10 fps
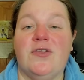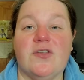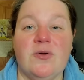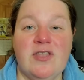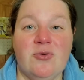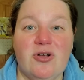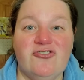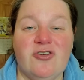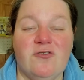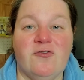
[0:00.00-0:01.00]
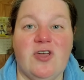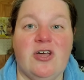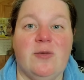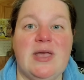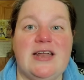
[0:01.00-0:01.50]
So in the original
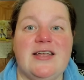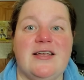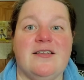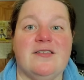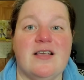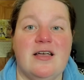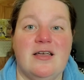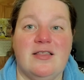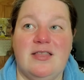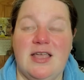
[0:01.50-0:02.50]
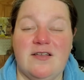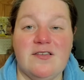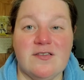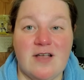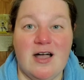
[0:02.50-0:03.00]
film, it is the
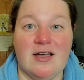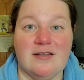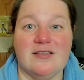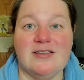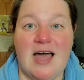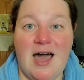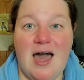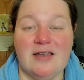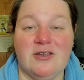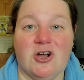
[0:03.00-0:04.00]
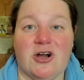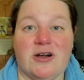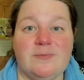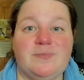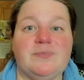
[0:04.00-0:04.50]
son, the
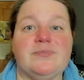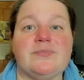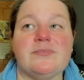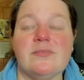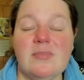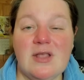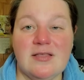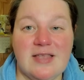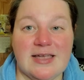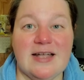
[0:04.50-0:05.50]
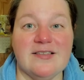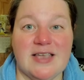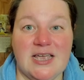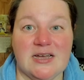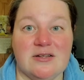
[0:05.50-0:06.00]
toddler, that gets
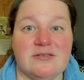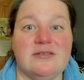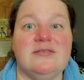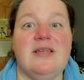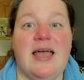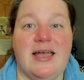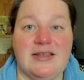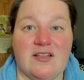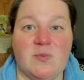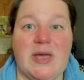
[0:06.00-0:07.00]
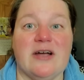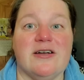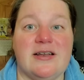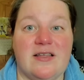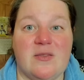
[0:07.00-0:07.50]
killed and gets
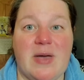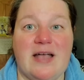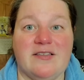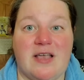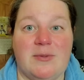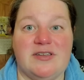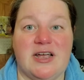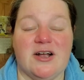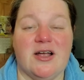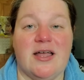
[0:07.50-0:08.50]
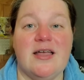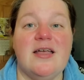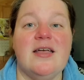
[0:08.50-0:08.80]
buried in the pet cemetery.